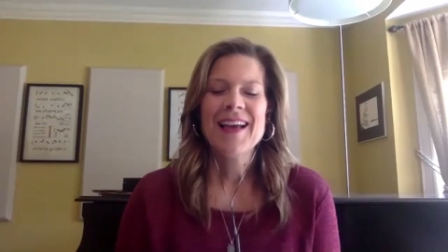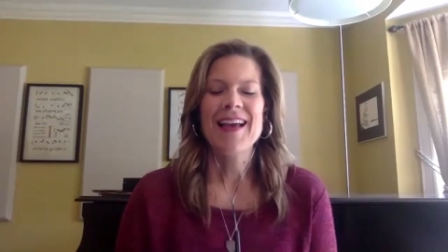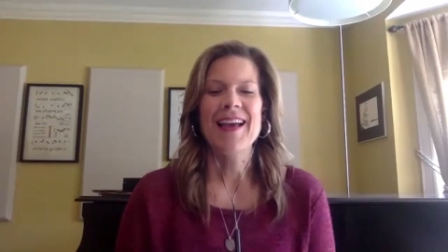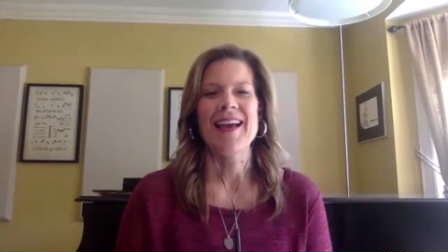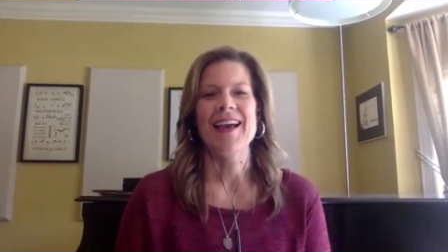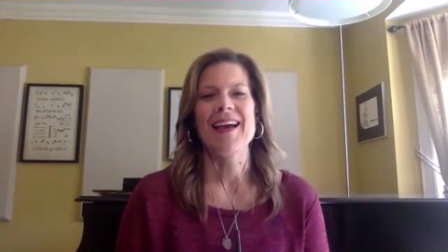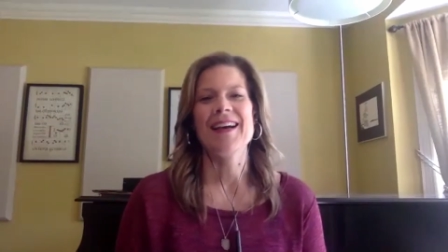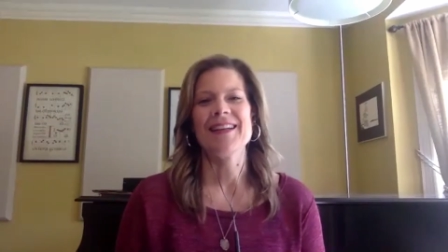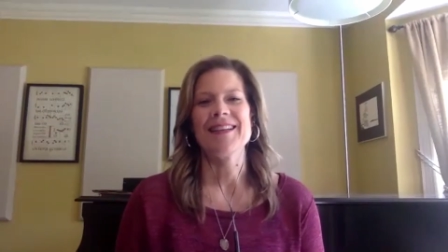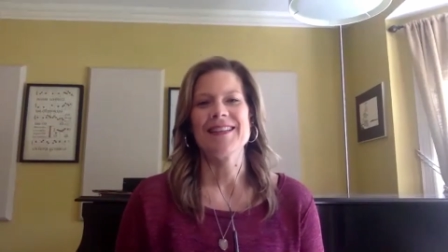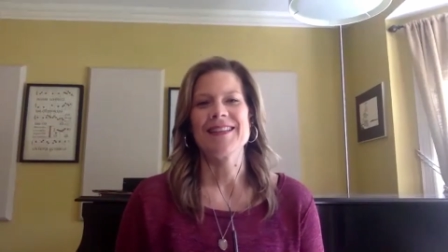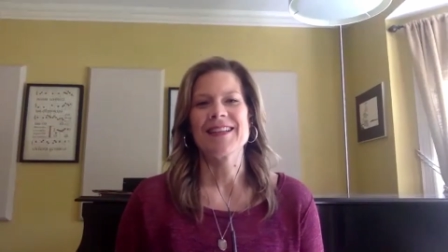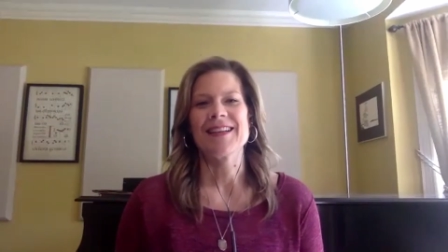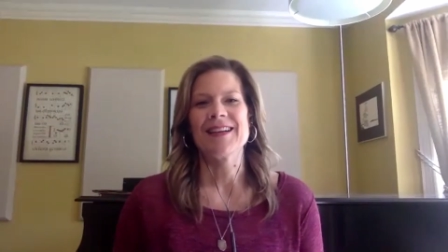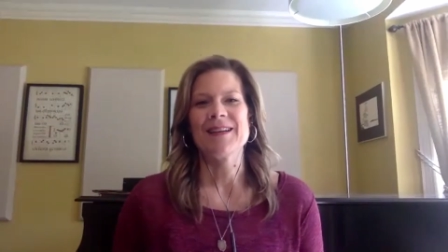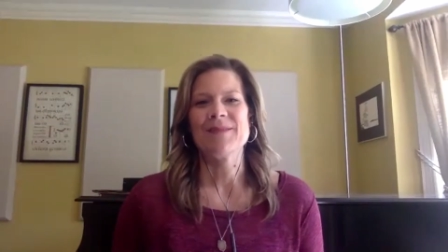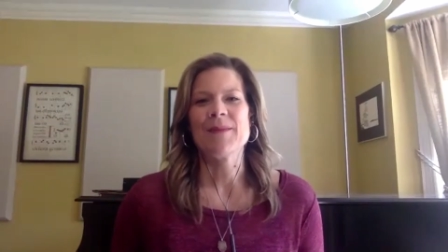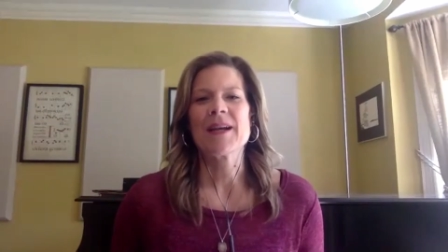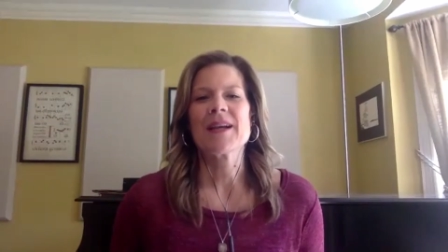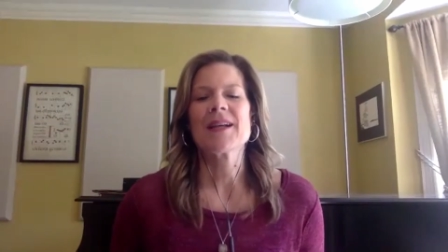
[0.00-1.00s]
And
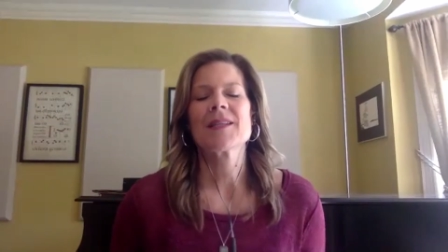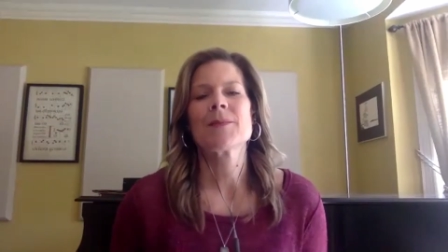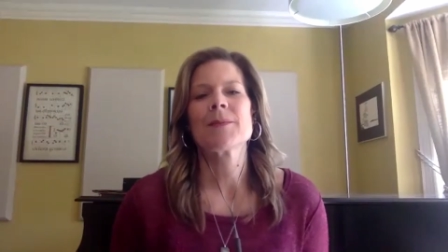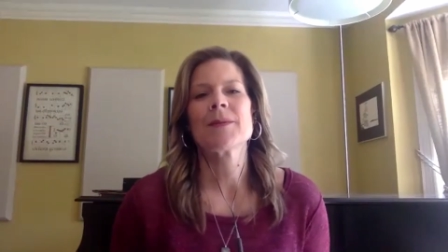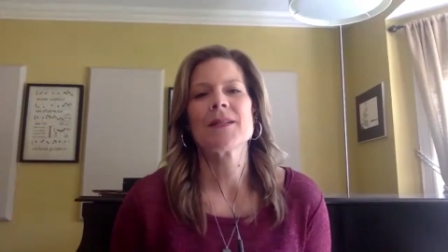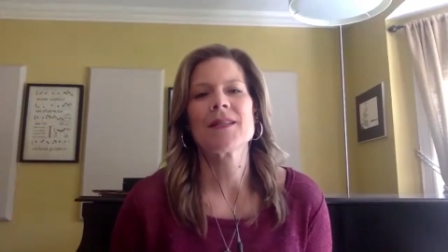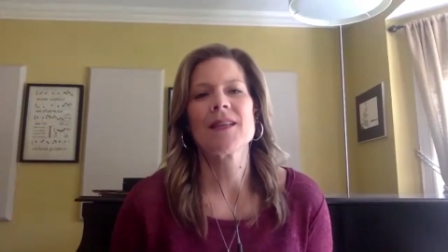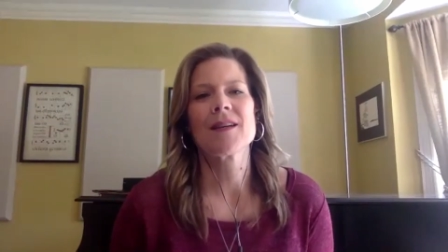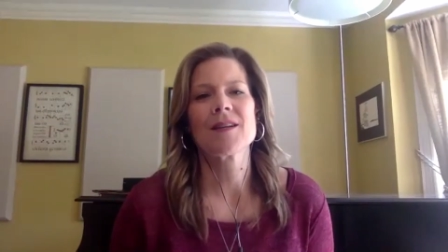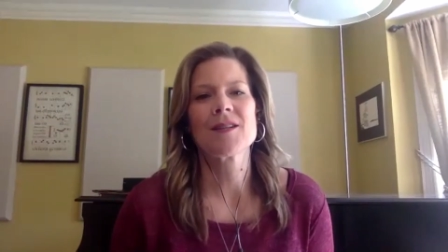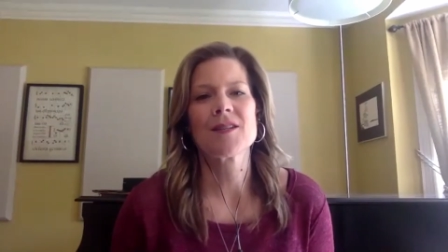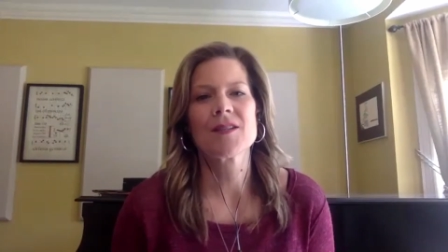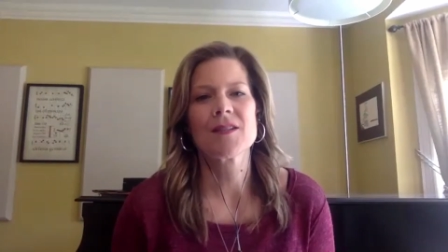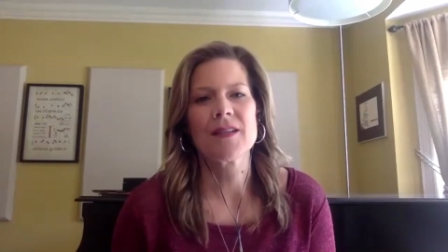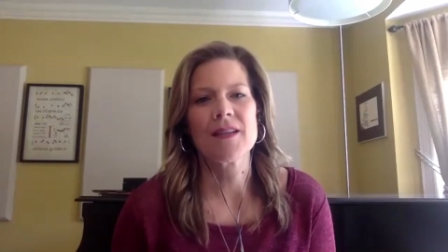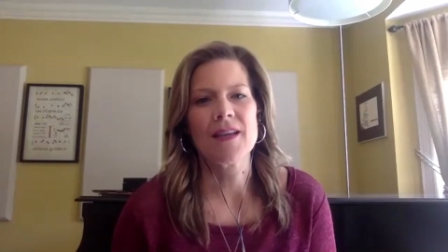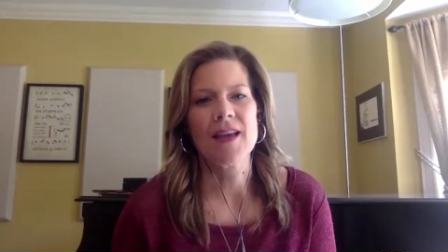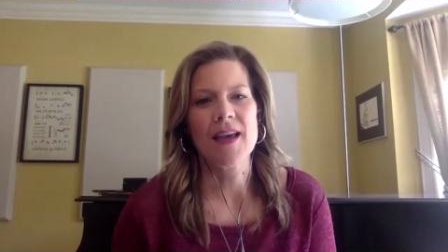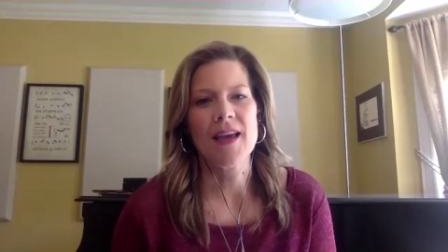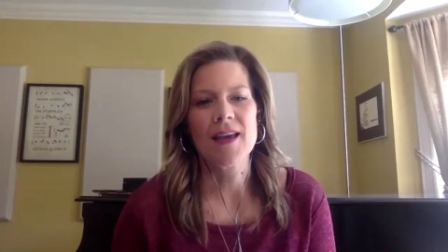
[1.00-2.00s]
my husband is
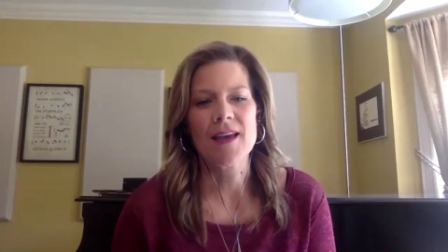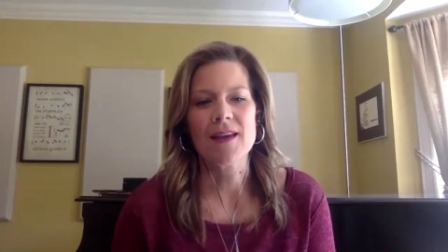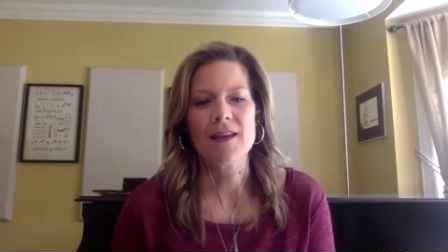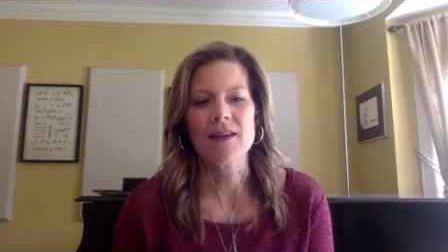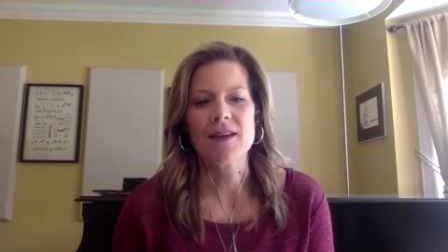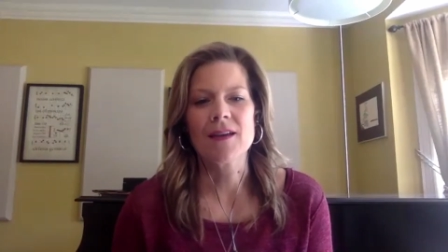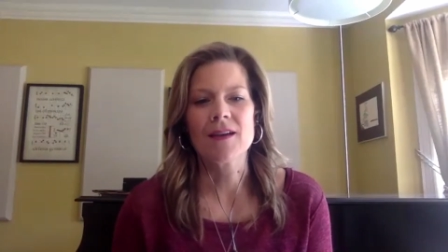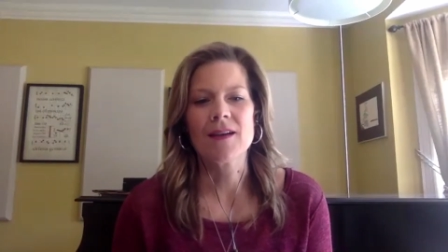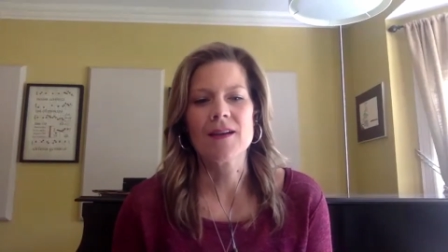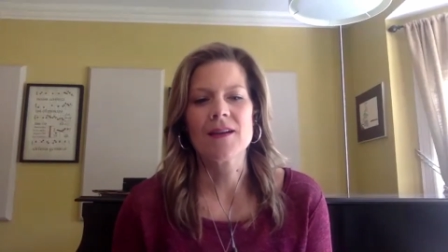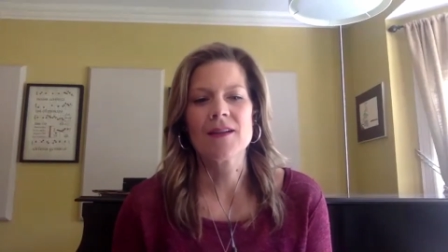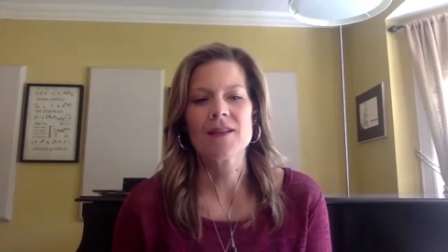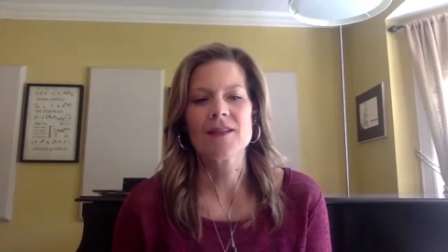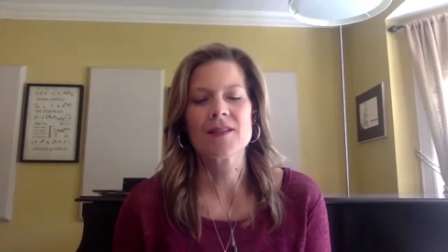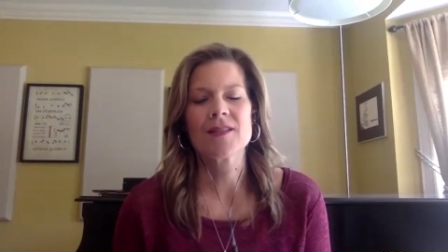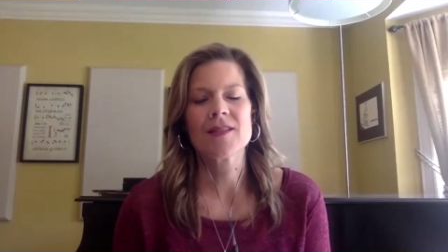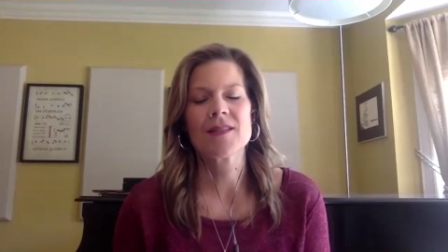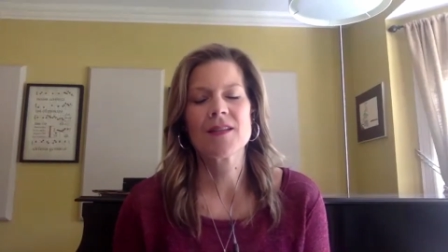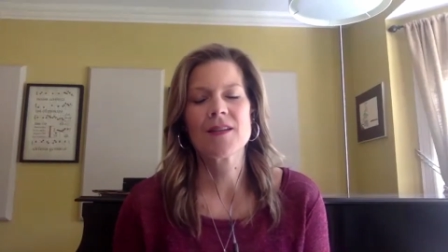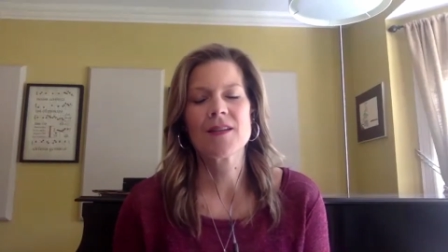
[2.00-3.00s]
actually a
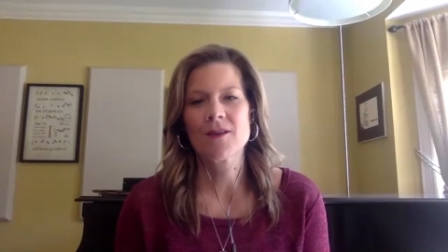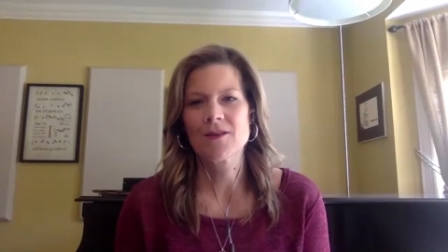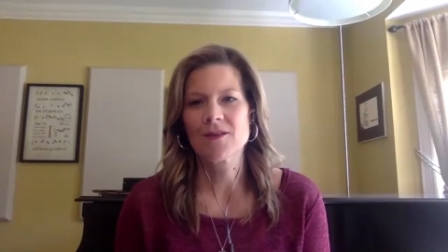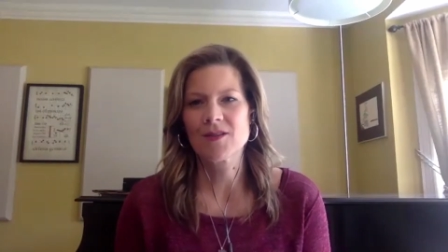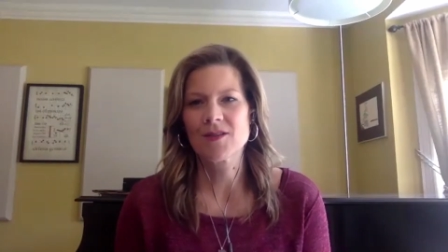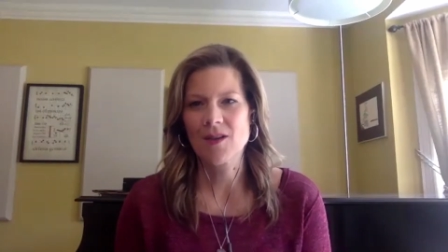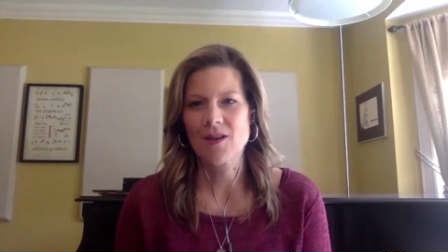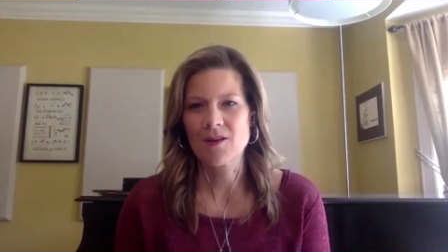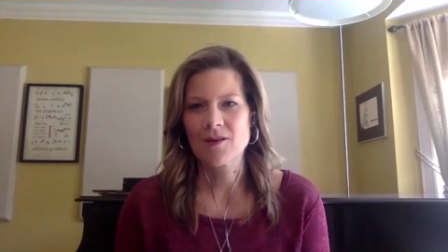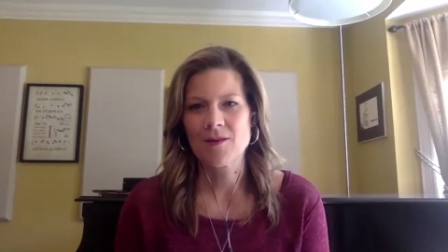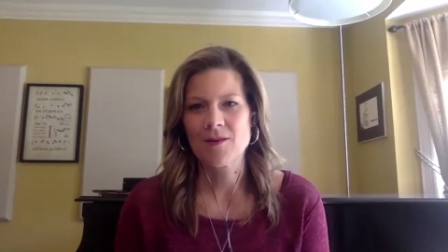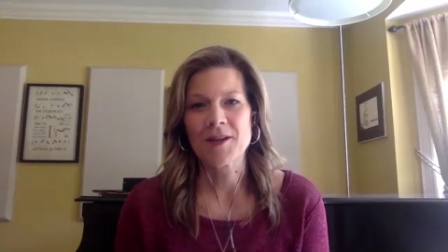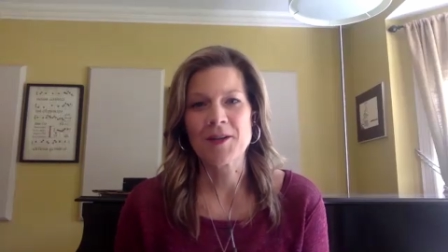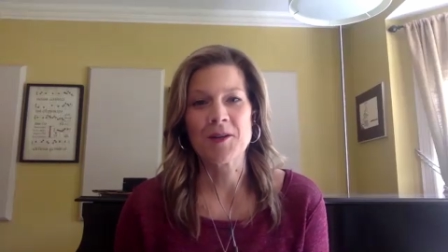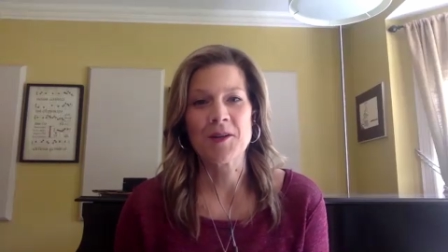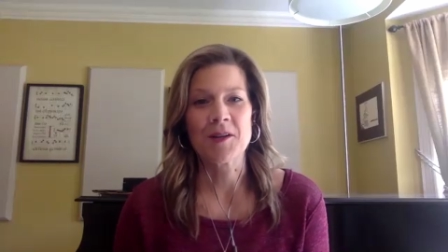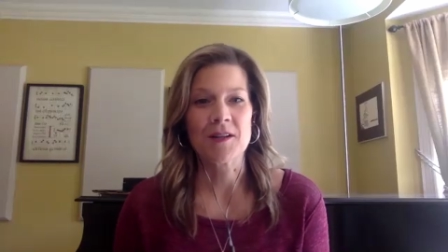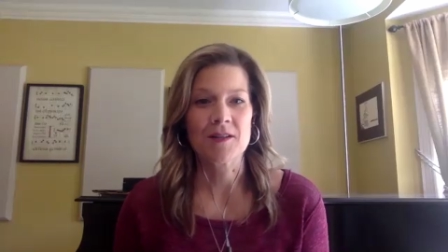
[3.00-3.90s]
singer, songwriter,